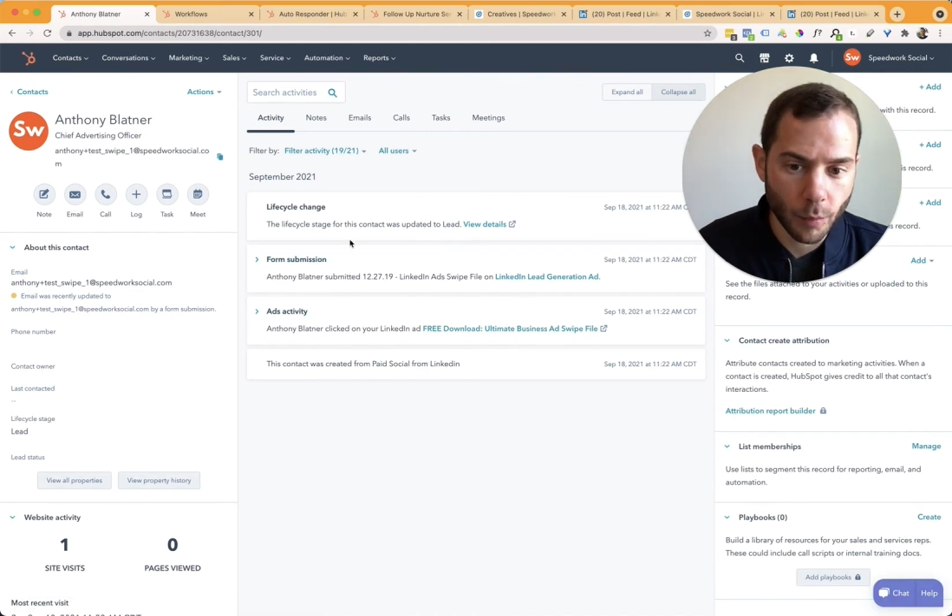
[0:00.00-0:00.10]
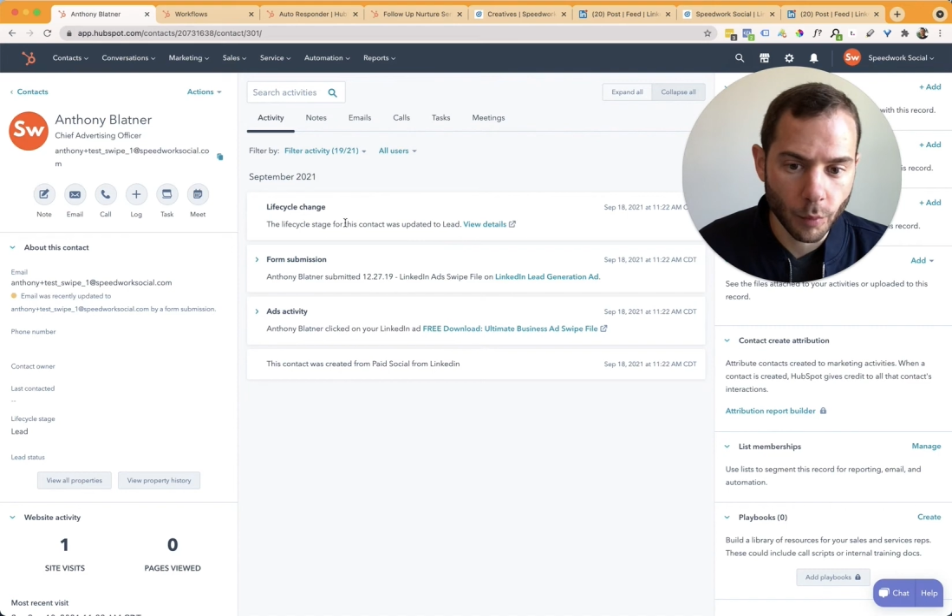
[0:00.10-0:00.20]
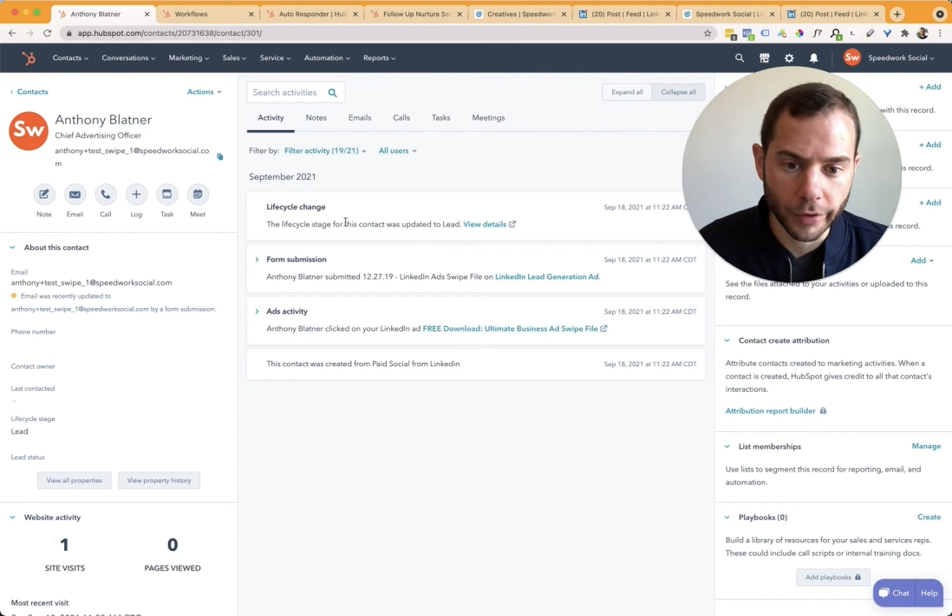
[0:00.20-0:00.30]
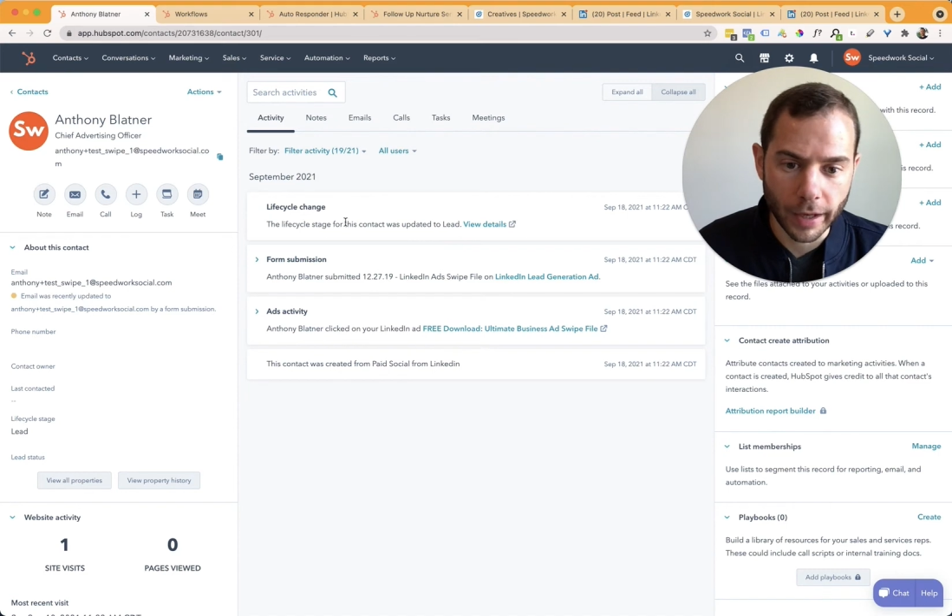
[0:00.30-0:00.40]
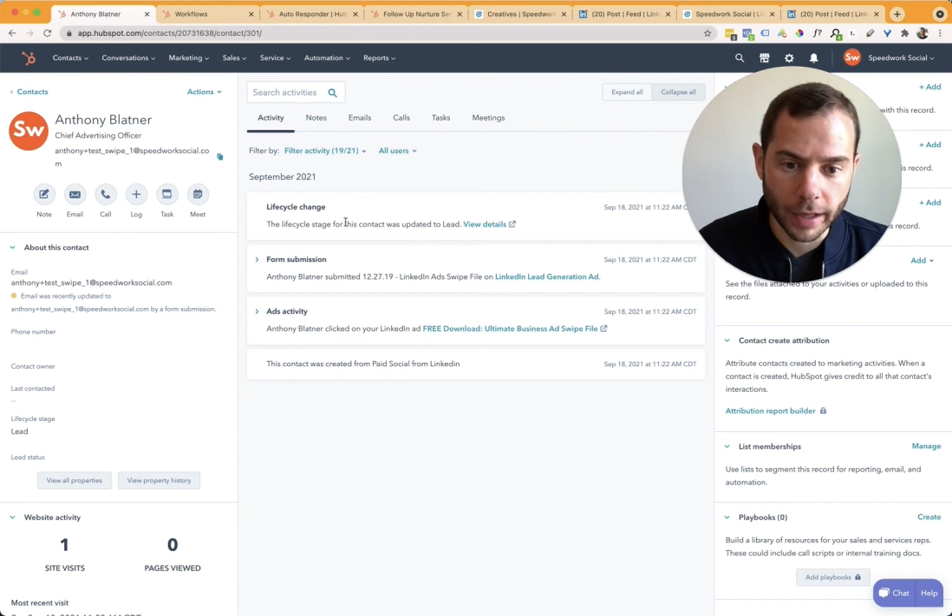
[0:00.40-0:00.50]
what
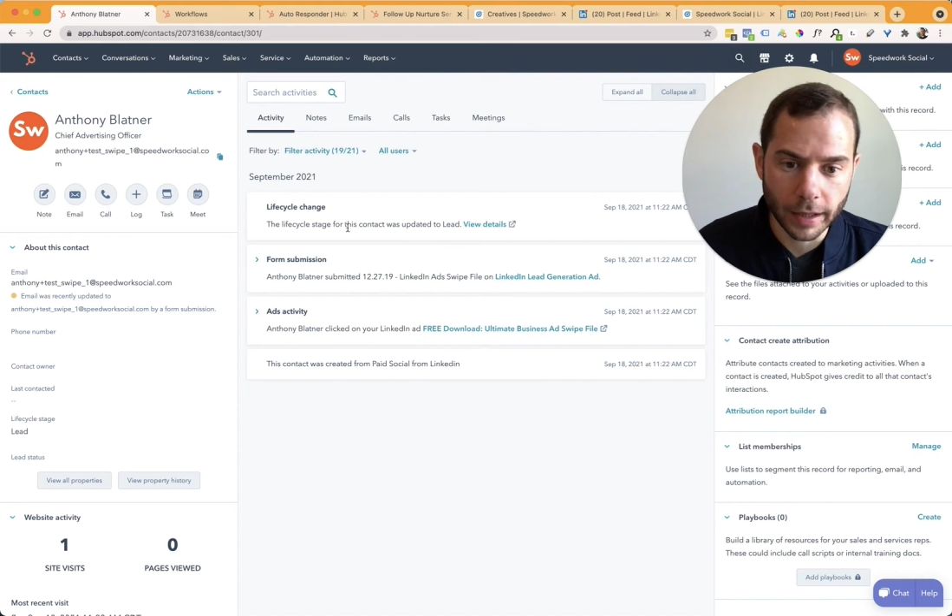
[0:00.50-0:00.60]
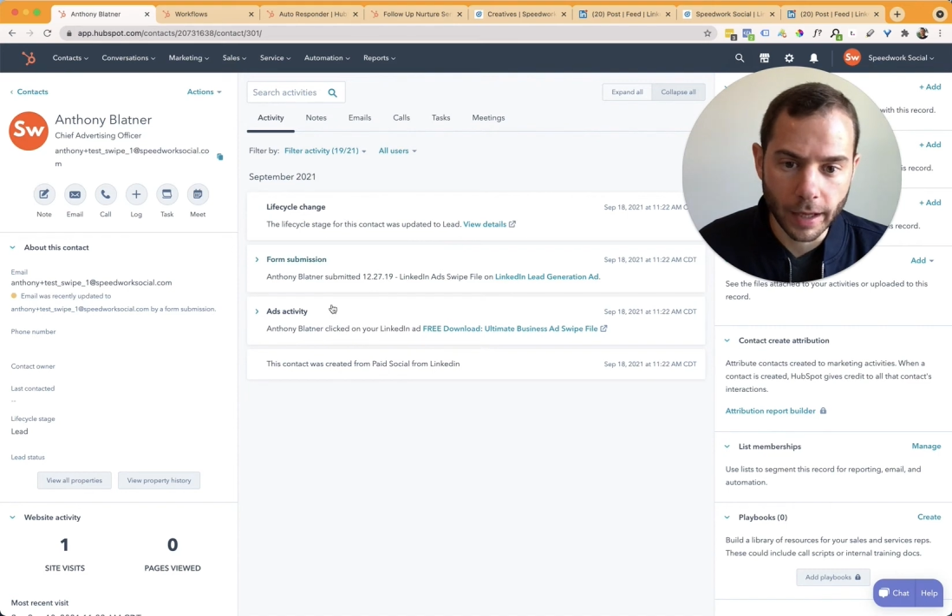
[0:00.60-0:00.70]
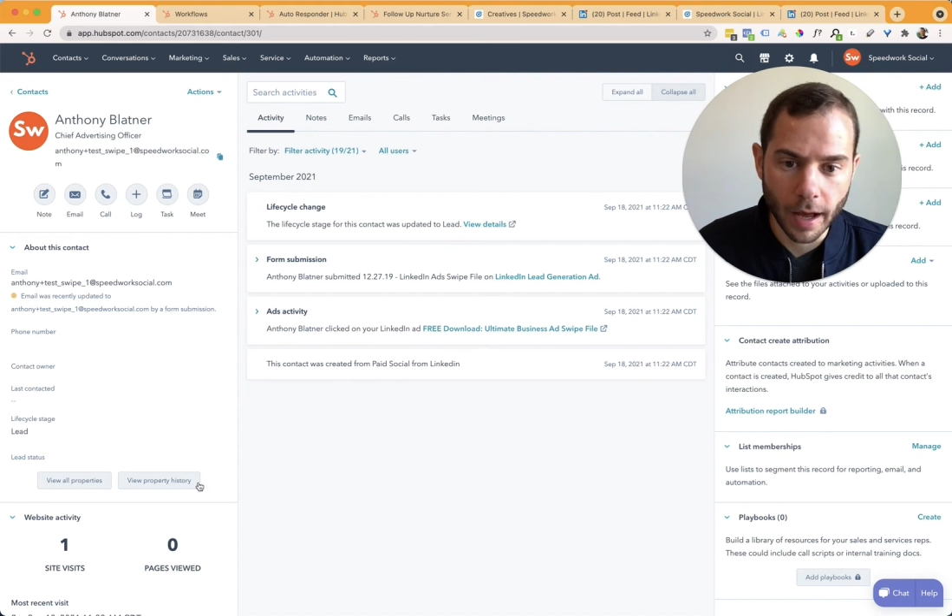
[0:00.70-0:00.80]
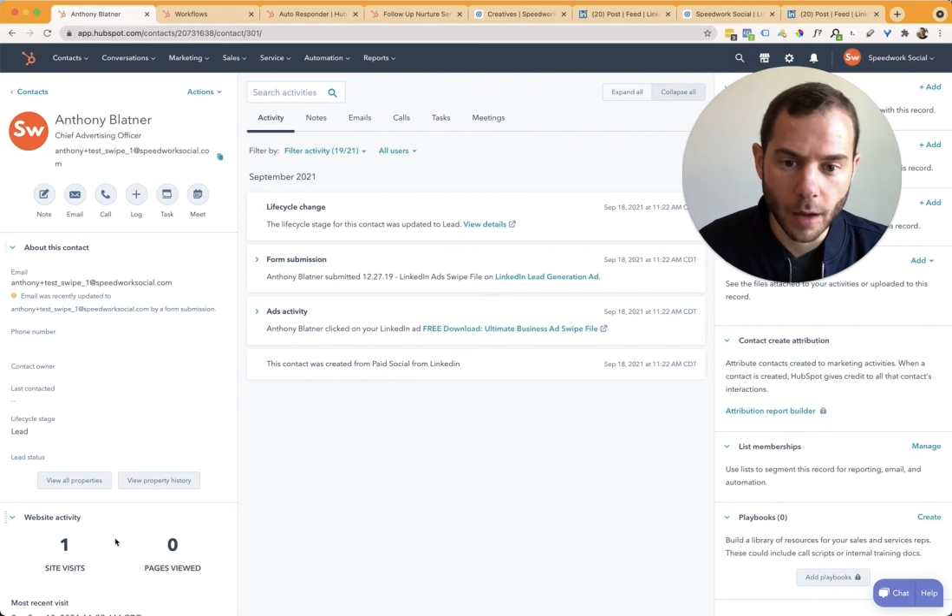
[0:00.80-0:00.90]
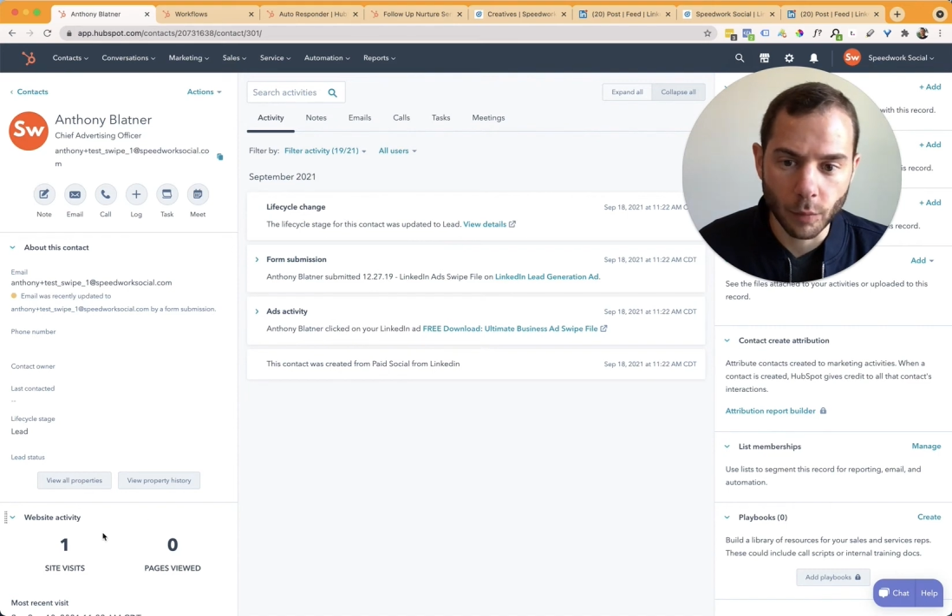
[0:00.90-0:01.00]
did they click on,